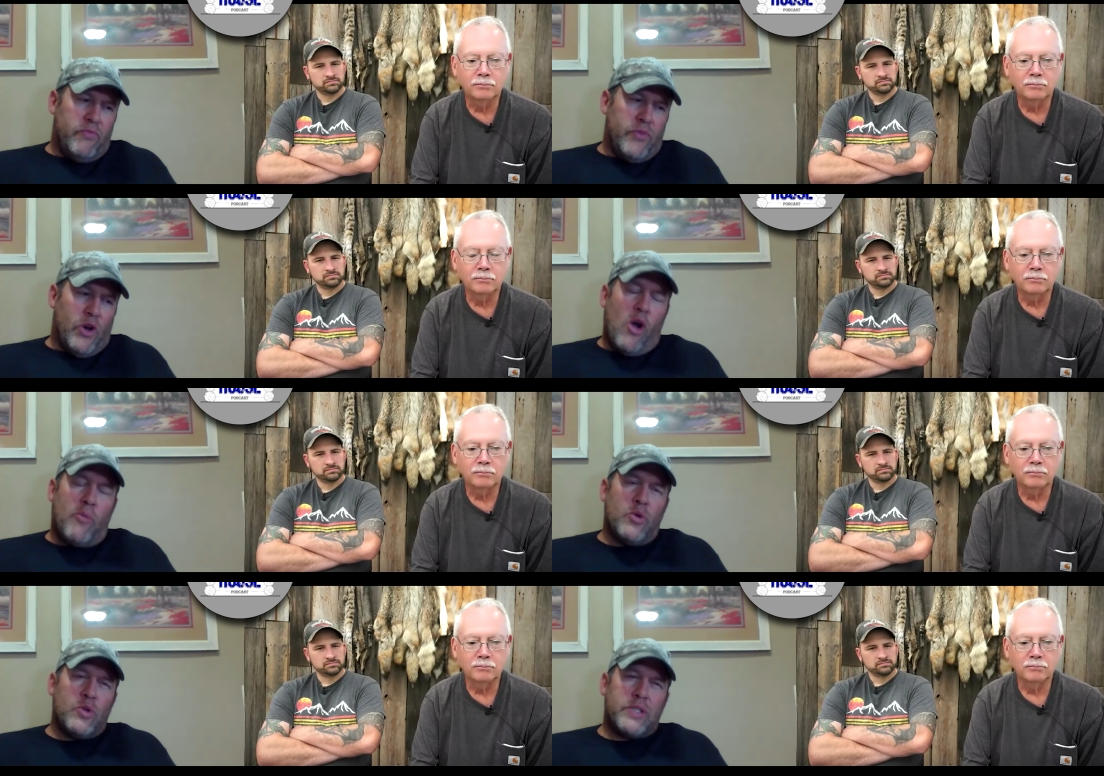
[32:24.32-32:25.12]
Speaker 1: they're
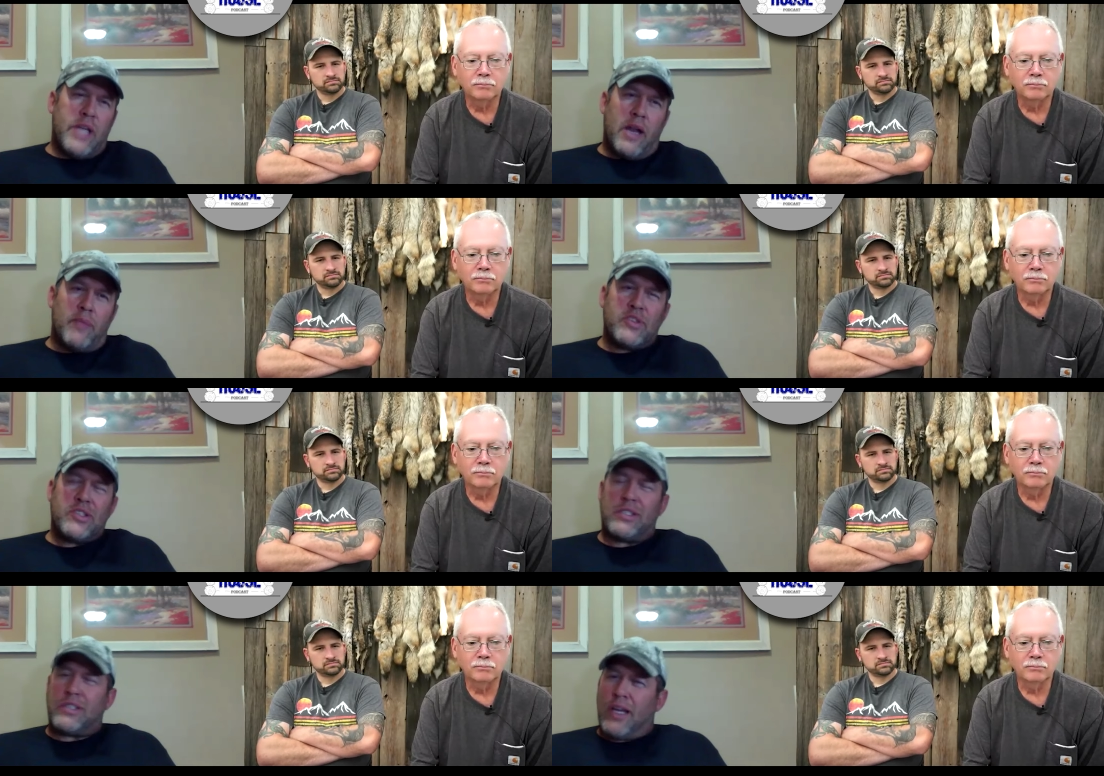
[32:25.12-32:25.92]
almost not
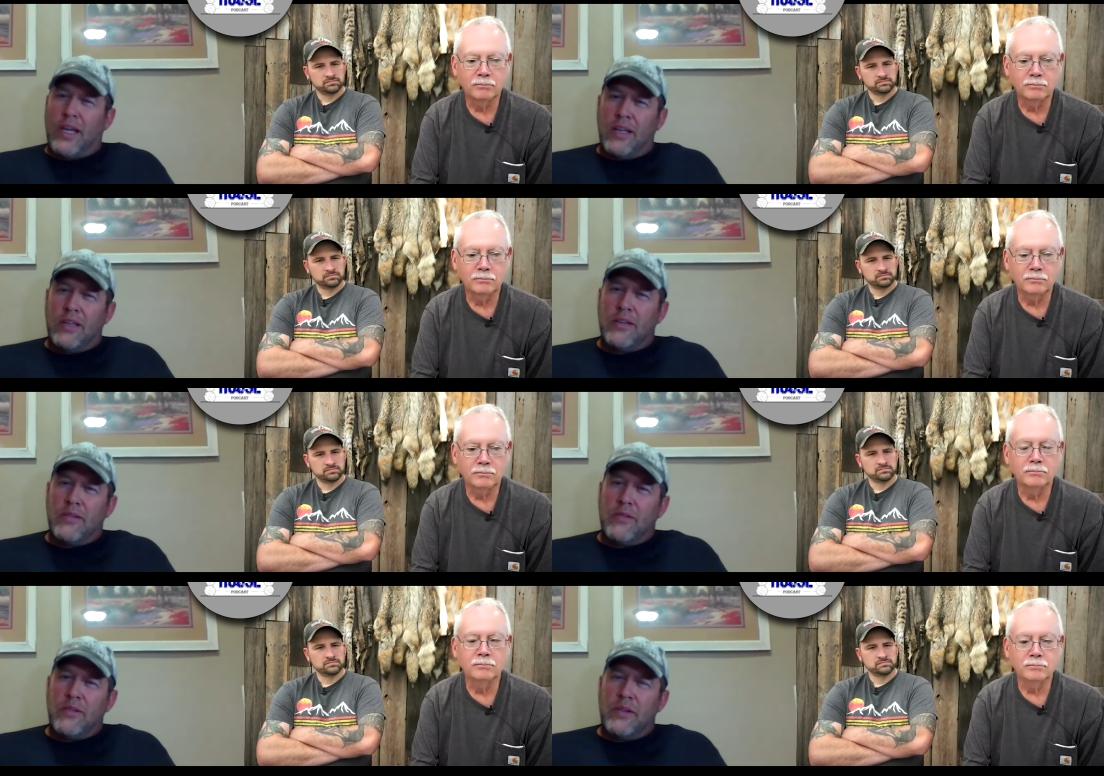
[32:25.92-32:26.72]
upset,
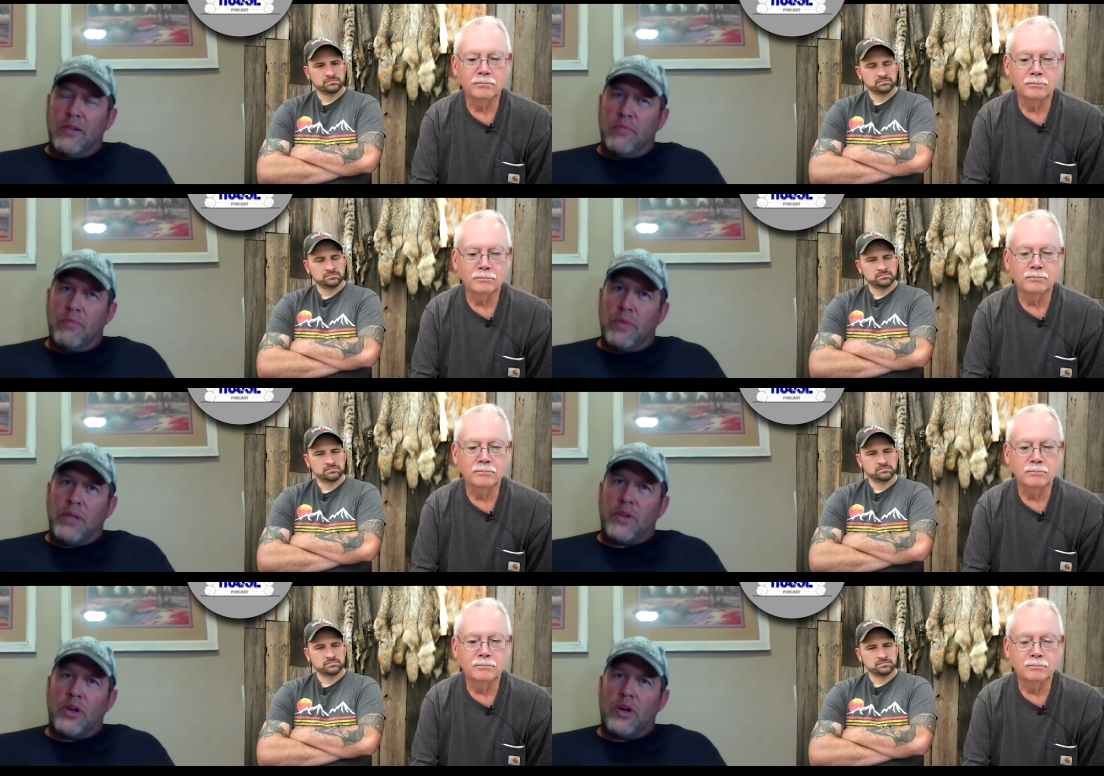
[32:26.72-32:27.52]

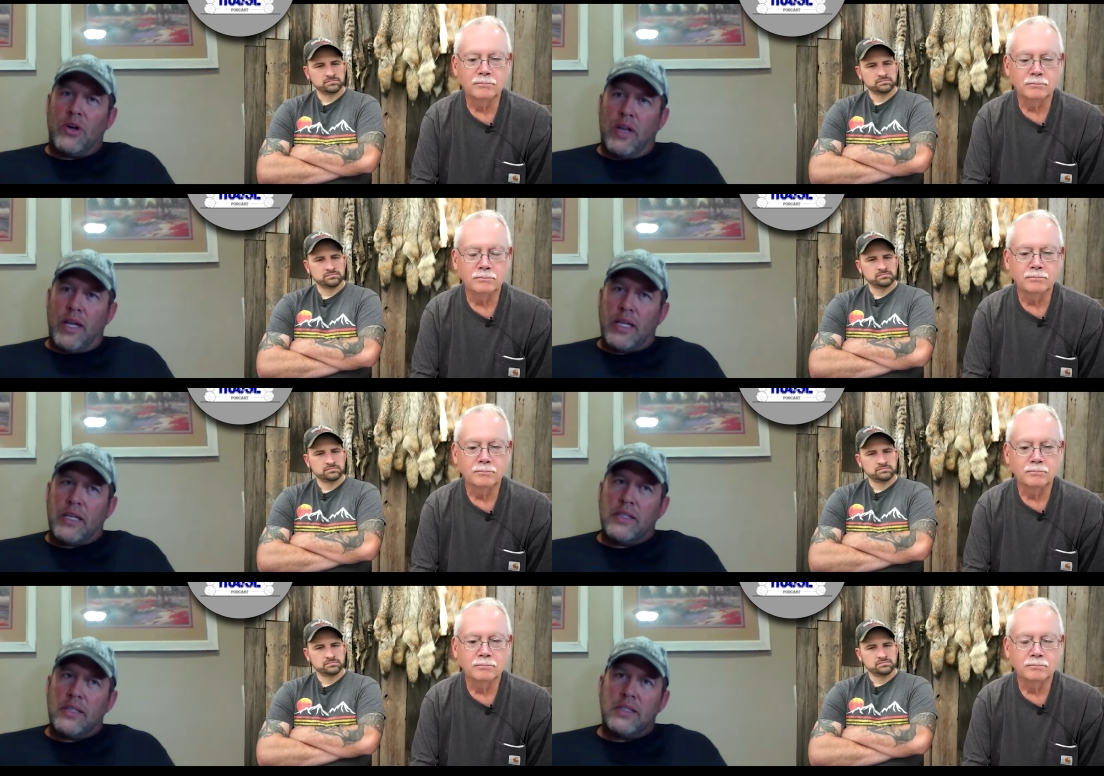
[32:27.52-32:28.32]
but they're like,
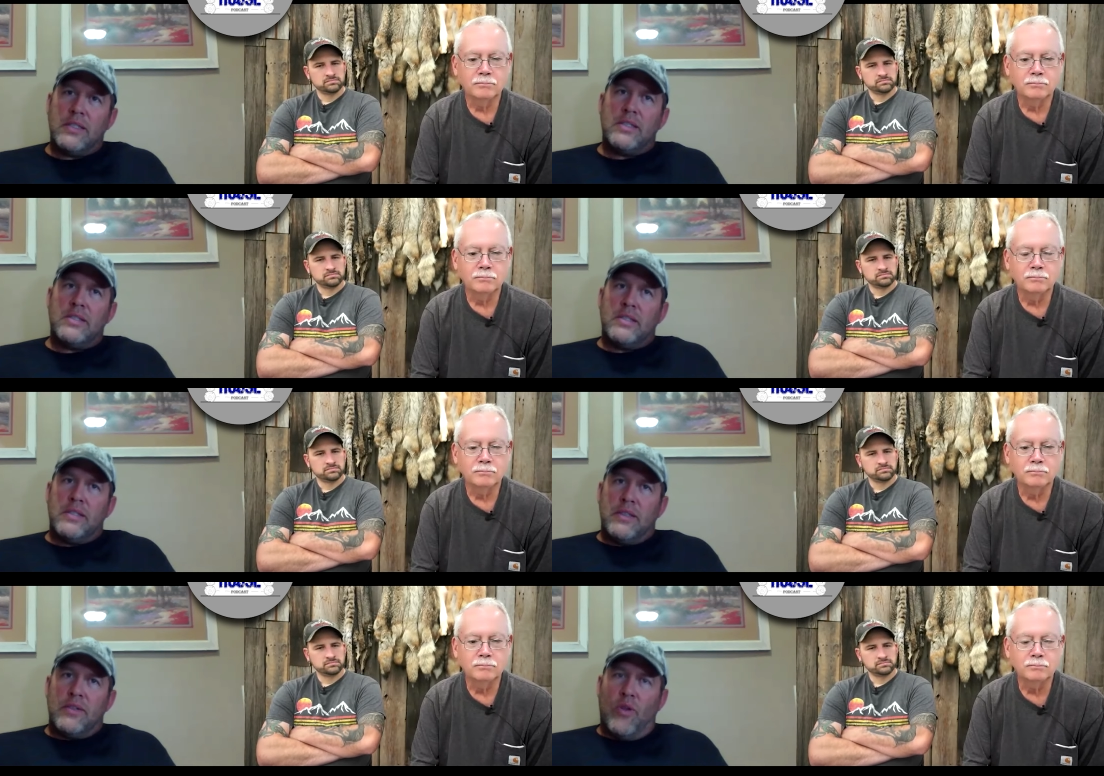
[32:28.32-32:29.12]

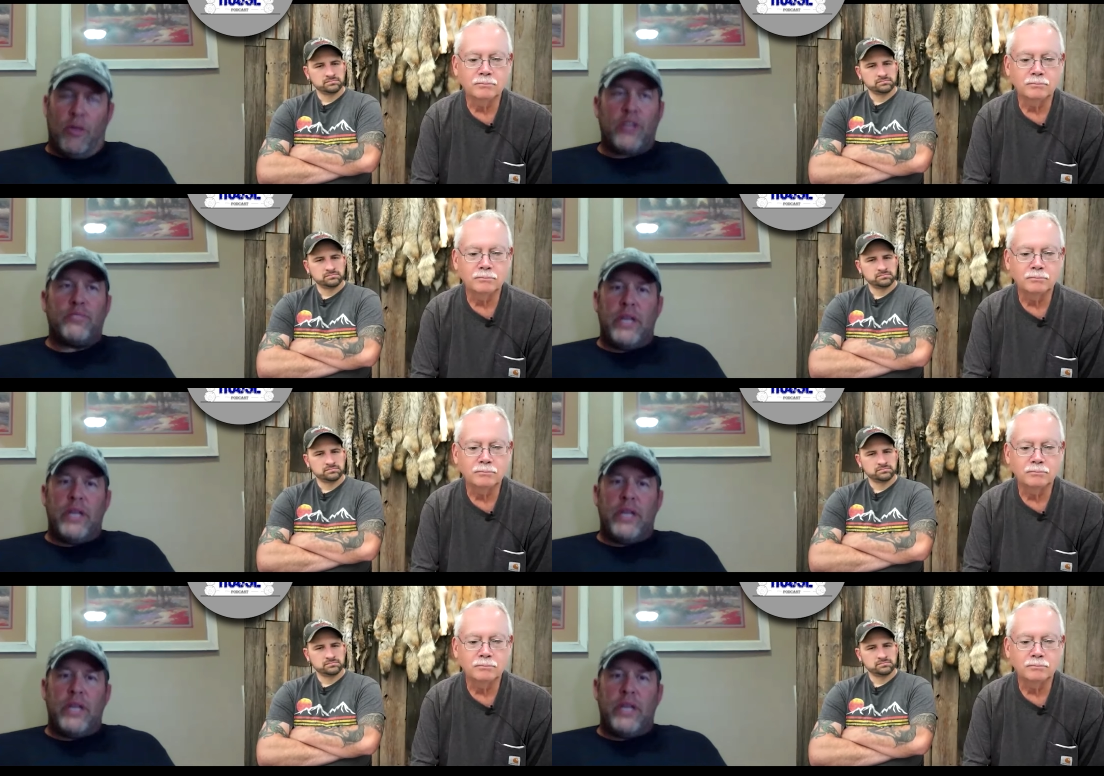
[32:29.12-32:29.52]
well, must be